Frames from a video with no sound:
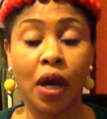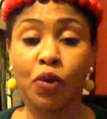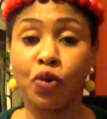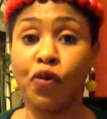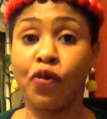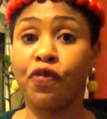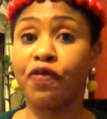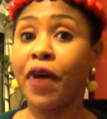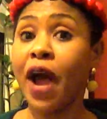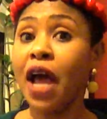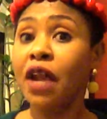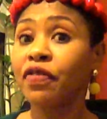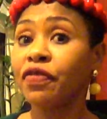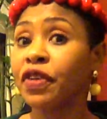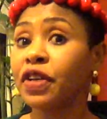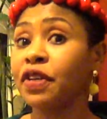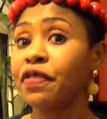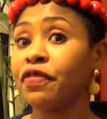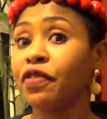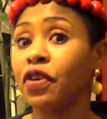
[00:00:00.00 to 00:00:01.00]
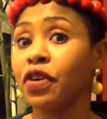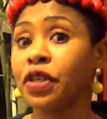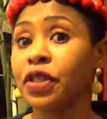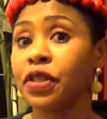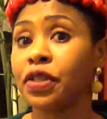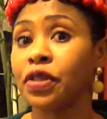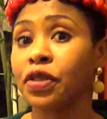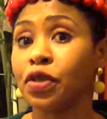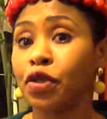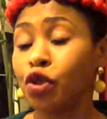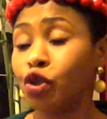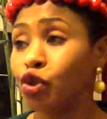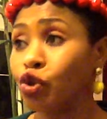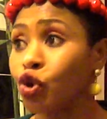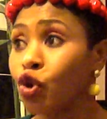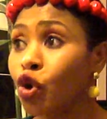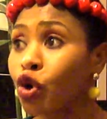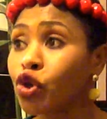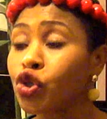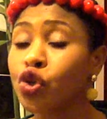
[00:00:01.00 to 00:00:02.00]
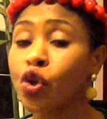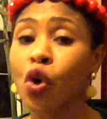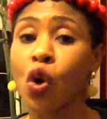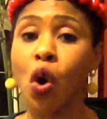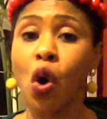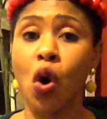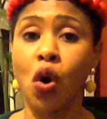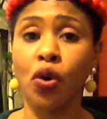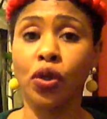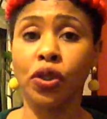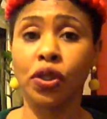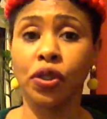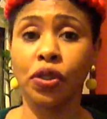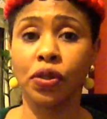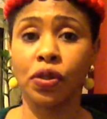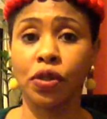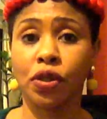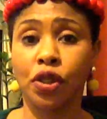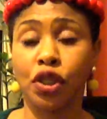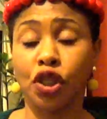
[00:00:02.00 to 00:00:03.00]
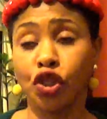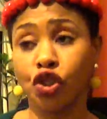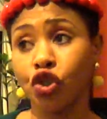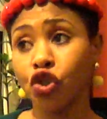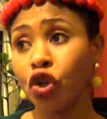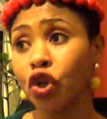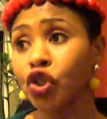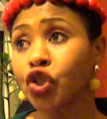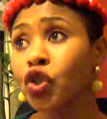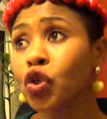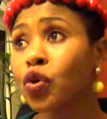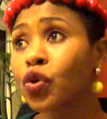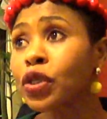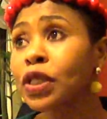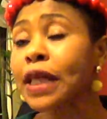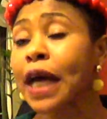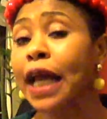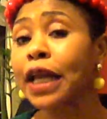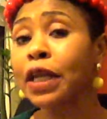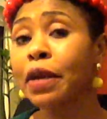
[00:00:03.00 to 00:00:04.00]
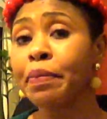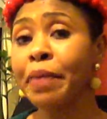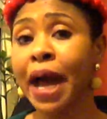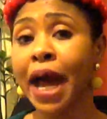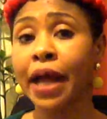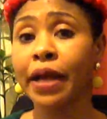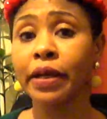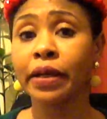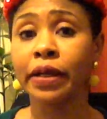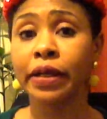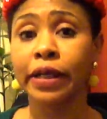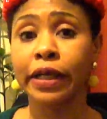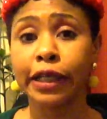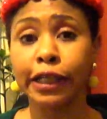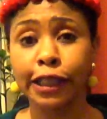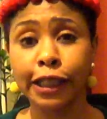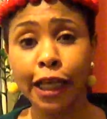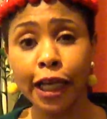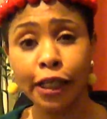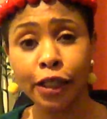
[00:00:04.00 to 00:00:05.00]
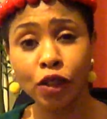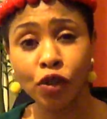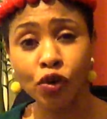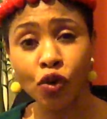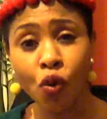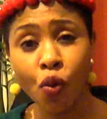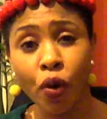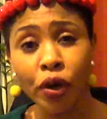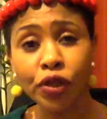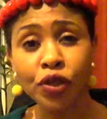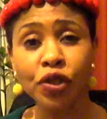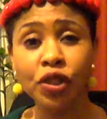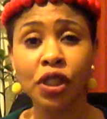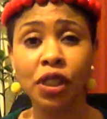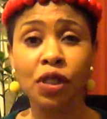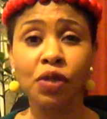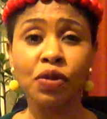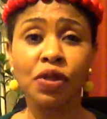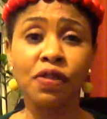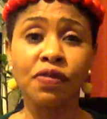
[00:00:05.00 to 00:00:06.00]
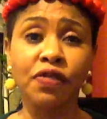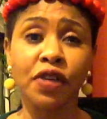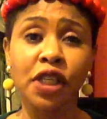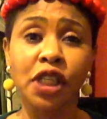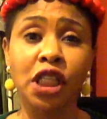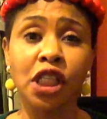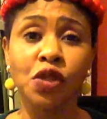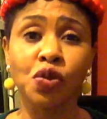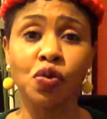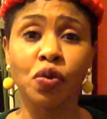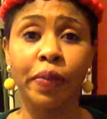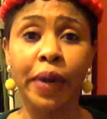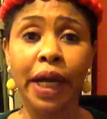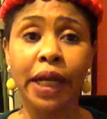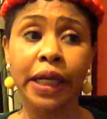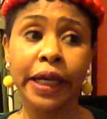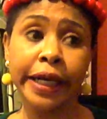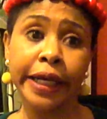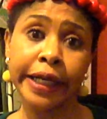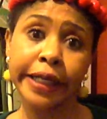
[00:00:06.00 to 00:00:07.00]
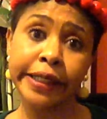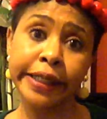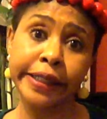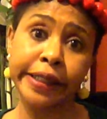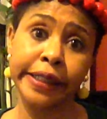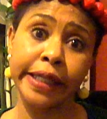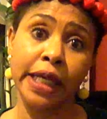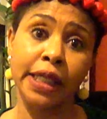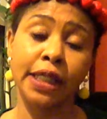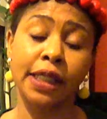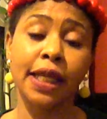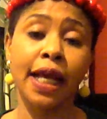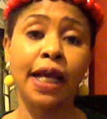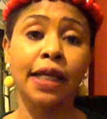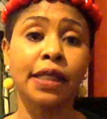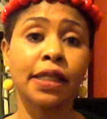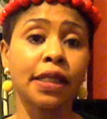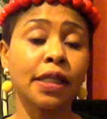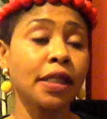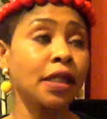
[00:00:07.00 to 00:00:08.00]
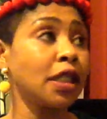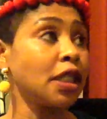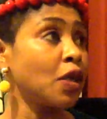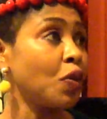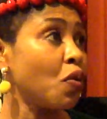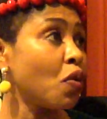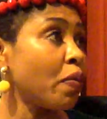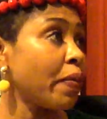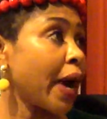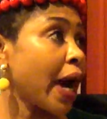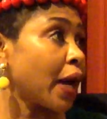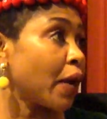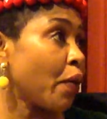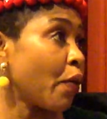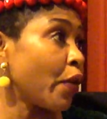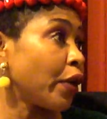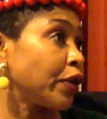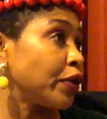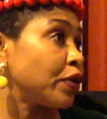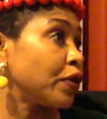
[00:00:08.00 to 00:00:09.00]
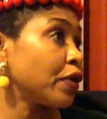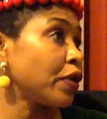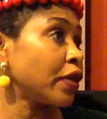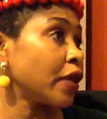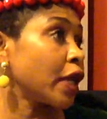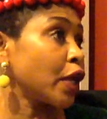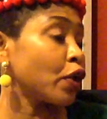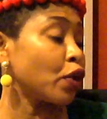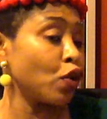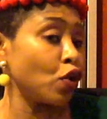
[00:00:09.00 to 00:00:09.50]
You file for divorce, you go to court, the judge looks at the man, he says, do you want to still divorce this woman? She says, yes. The woman, what do you think?